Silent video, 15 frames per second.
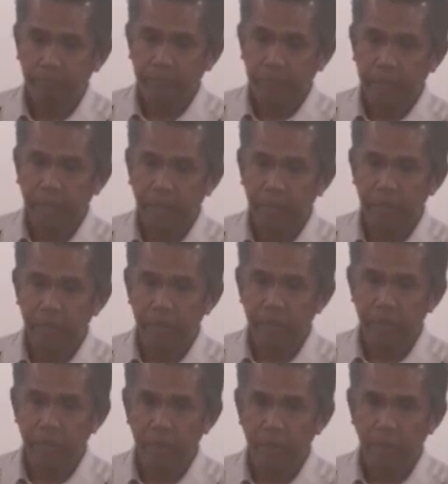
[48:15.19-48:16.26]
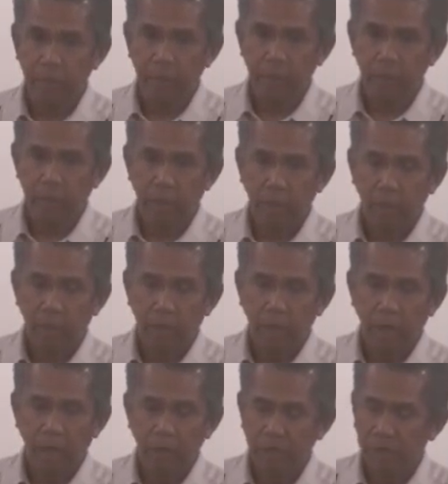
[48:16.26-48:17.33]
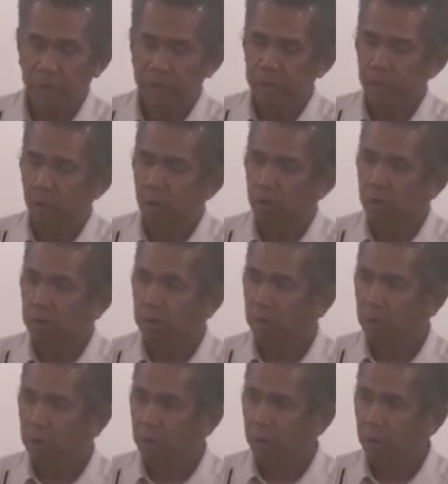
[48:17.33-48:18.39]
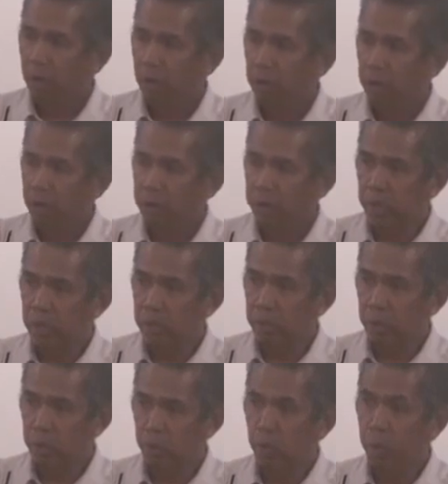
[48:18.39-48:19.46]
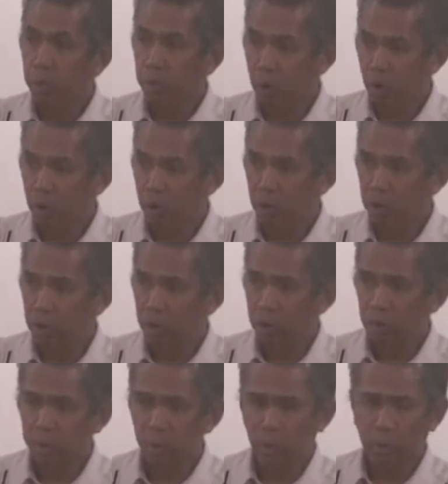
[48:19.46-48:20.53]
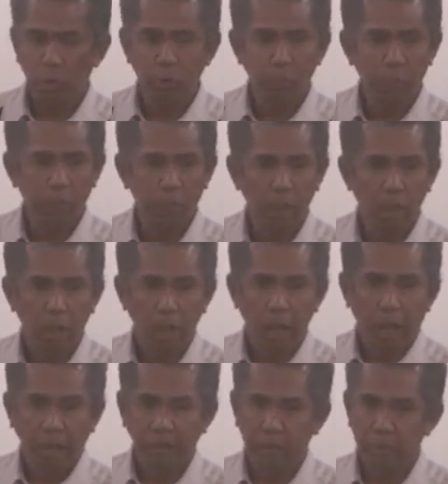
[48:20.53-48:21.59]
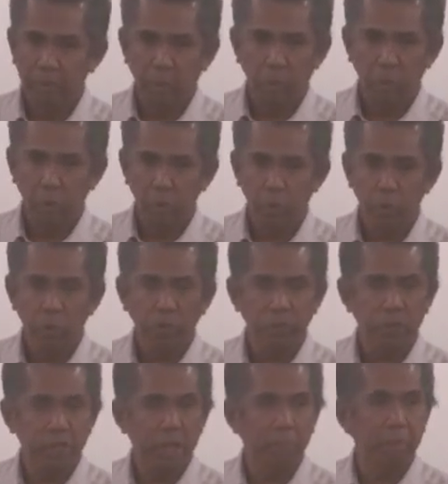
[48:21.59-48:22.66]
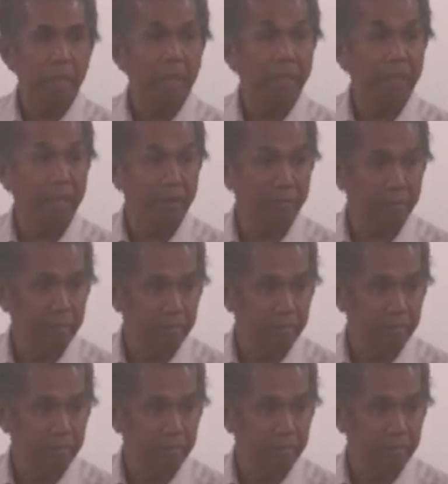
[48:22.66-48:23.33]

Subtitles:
Did I sin?" I said, "No." And I said, "But you were wrong." "What do you mean?" I said, "Because you should not just have hit him."